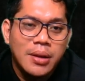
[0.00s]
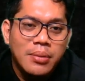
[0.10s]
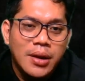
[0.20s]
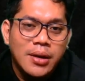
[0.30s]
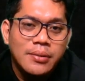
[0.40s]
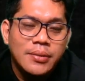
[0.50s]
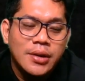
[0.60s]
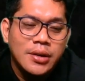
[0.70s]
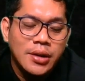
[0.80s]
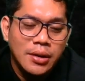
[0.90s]
blah
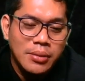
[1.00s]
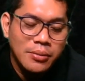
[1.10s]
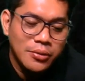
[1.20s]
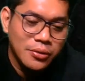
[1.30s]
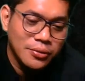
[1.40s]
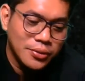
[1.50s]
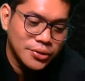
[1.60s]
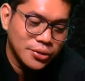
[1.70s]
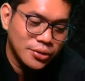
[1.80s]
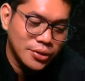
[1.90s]
and many more.
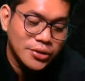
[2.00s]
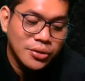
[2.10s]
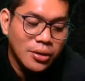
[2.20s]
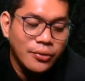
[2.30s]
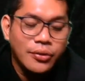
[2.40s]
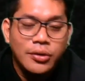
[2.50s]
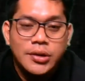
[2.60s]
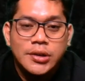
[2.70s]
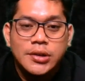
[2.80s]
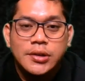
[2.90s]
So that's all for
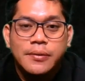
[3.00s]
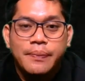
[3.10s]
the